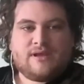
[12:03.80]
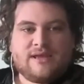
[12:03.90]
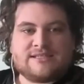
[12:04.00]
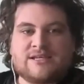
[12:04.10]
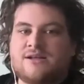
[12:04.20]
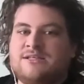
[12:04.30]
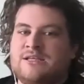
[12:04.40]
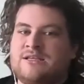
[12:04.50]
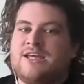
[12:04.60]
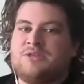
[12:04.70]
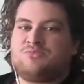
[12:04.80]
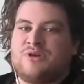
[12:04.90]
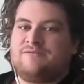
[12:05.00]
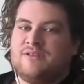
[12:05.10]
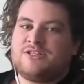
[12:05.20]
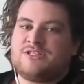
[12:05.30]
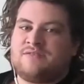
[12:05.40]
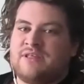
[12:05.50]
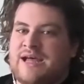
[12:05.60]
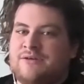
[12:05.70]
It's hard to deny the prevalence of
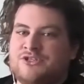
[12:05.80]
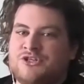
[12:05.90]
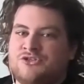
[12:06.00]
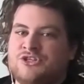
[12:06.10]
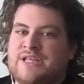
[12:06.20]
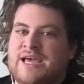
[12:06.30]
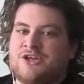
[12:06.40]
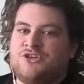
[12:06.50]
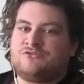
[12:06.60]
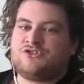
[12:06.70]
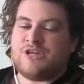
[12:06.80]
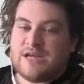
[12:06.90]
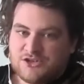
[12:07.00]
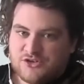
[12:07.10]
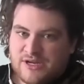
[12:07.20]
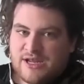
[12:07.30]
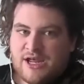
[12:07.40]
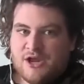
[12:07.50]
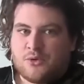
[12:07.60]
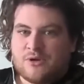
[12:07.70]
the counterculture's negative trajectory
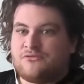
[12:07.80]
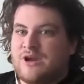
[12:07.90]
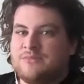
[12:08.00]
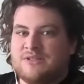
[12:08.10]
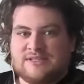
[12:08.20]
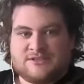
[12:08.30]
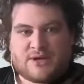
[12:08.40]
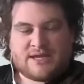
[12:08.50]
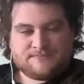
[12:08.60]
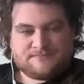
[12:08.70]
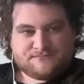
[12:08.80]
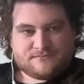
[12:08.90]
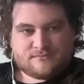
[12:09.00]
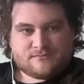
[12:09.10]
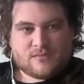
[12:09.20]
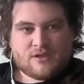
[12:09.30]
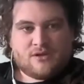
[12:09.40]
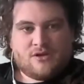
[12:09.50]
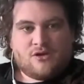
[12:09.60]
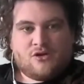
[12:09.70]
when framed in this way.
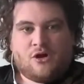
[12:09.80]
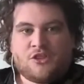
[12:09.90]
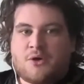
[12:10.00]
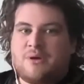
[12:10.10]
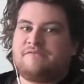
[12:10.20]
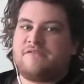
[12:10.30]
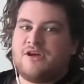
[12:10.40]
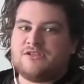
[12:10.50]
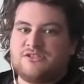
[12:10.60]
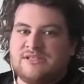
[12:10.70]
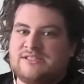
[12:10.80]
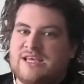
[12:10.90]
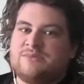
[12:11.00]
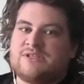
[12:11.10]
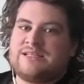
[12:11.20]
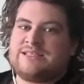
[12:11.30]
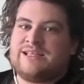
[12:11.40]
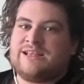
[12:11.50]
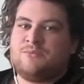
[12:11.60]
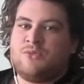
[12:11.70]
Although at first it seems like there's
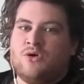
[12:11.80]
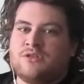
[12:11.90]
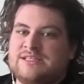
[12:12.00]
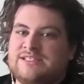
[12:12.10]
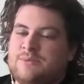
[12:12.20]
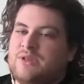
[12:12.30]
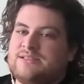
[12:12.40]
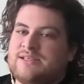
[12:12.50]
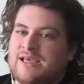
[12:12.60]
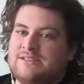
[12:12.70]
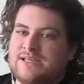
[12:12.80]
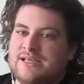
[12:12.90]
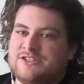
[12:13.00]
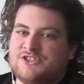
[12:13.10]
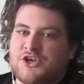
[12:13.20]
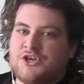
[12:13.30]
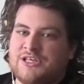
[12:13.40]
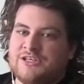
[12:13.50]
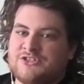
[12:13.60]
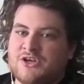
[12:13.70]
little more than a similar taste in
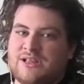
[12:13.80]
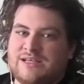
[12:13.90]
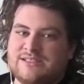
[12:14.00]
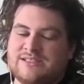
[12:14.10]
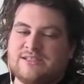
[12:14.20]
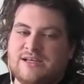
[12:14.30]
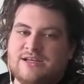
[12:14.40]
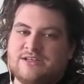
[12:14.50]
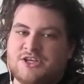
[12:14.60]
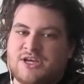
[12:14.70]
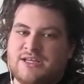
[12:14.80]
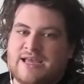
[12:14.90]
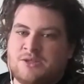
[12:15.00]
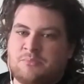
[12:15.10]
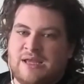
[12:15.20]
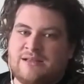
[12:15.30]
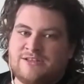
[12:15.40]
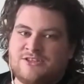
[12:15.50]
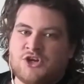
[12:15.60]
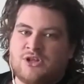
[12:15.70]
circular sunglasses to connect the
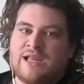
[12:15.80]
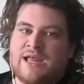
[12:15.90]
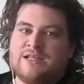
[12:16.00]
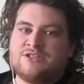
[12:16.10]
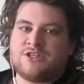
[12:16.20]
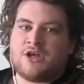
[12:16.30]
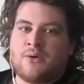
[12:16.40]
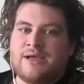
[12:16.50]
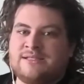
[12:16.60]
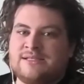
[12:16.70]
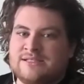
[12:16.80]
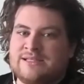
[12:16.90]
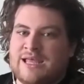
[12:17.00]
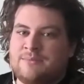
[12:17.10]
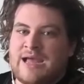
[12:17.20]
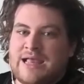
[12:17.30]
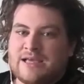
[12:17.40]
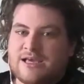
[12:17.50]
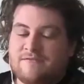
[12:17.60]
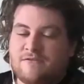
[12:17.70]
Beatles' John Lennon to the Oasis's Liam
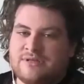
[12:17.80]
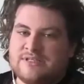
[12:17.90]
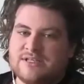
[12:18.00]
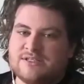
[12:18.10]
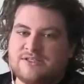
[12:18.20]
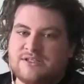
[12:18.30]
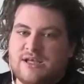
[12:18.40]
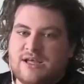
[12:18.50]
Gallagher, for instance,